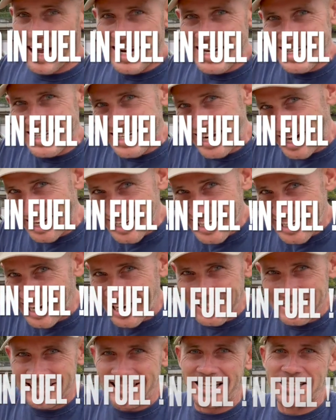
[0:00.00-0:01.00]

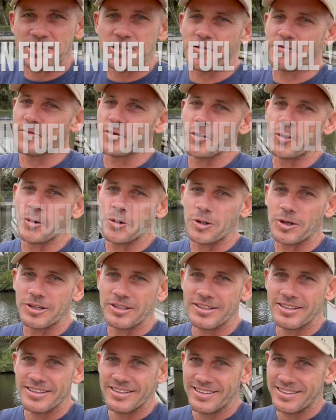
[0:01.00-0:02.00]
99 cents of fuel.
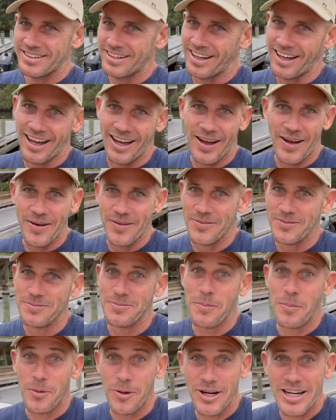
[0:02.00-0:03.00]

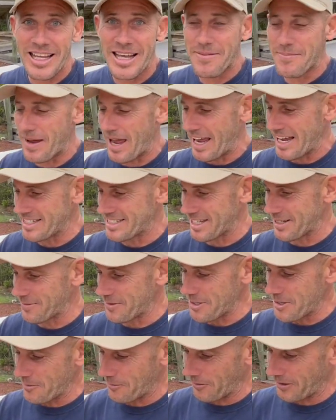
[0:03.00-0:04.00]
Pretty amazing
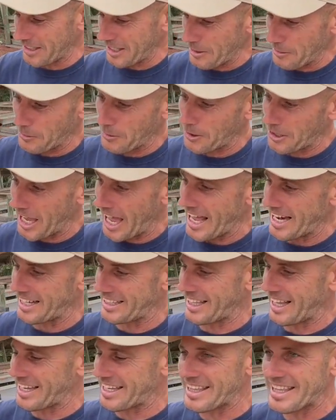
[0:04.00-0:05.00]
when you really look at it
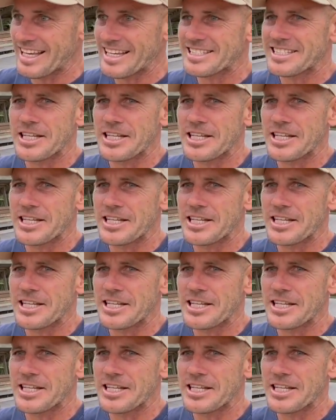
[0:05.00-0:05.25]
like this.